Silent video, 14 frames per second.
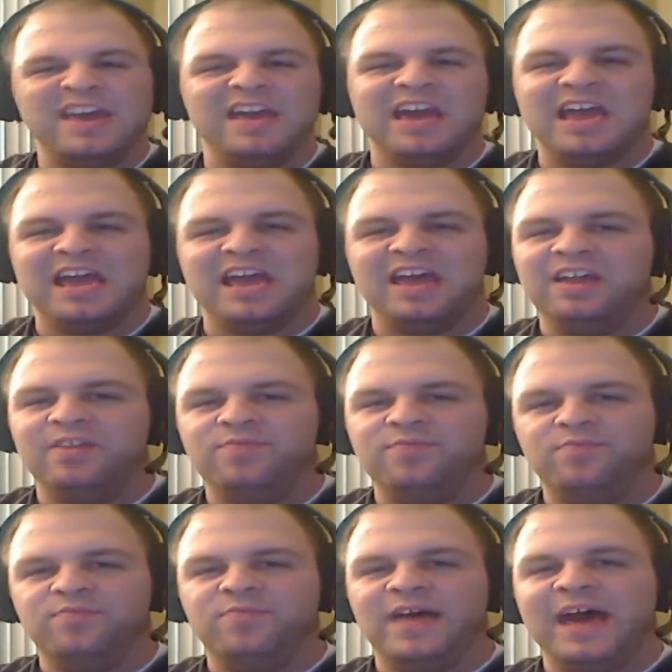and
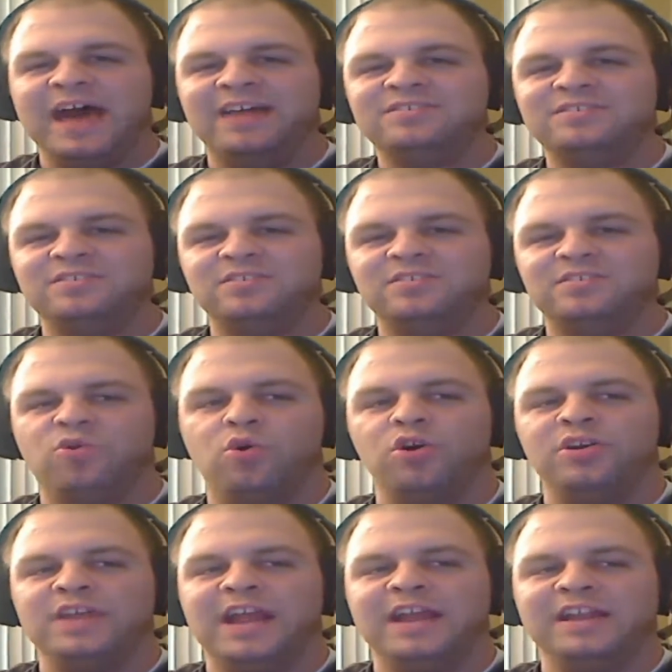that
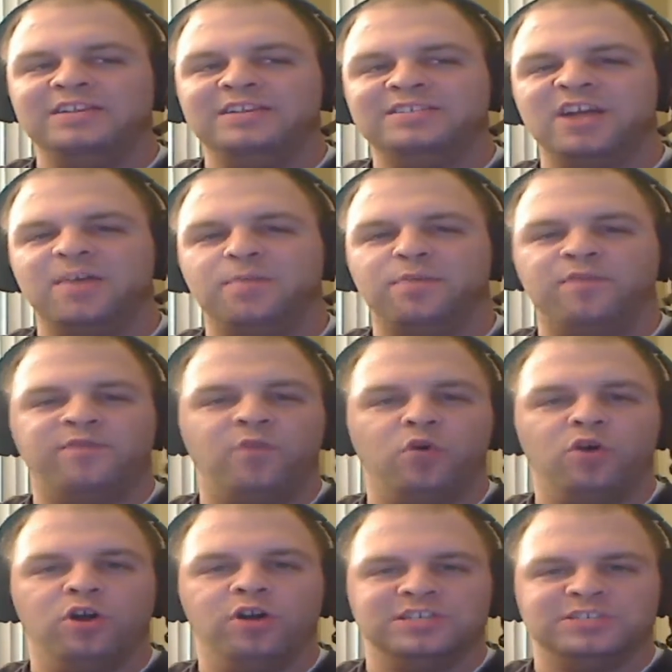coordinating stuff
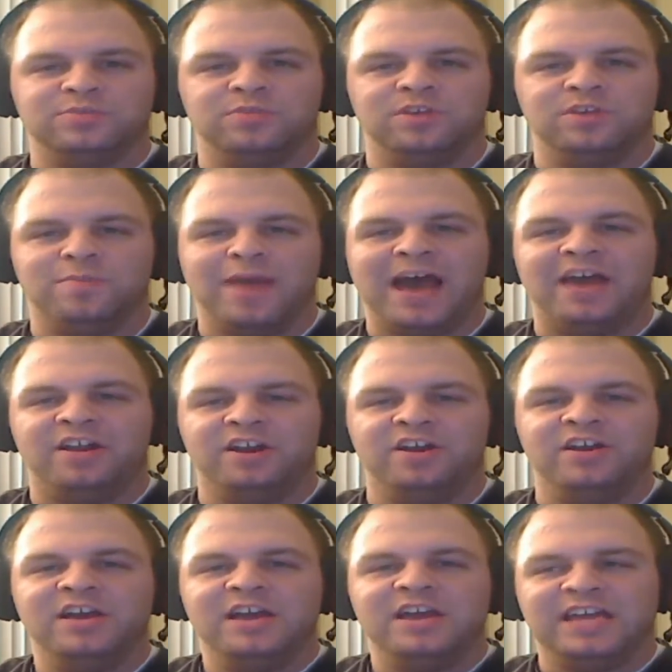before doesn't really matter.